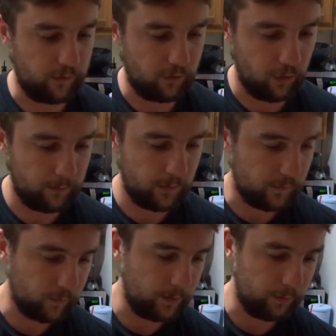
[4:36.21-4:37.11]
Germ is
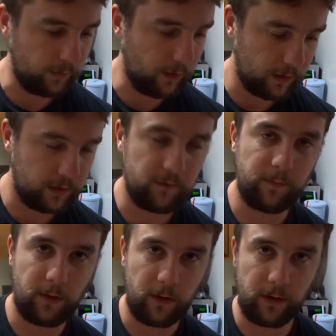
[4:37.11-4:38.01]
the reproductive
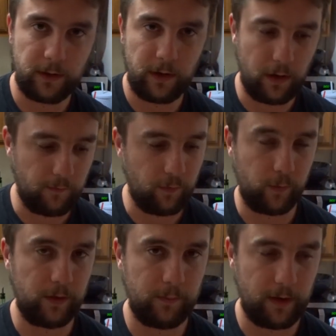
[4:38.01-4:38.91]
part of the
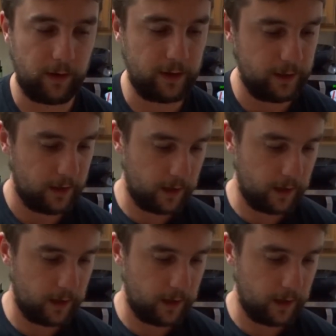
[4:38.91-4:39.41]
wheat berry,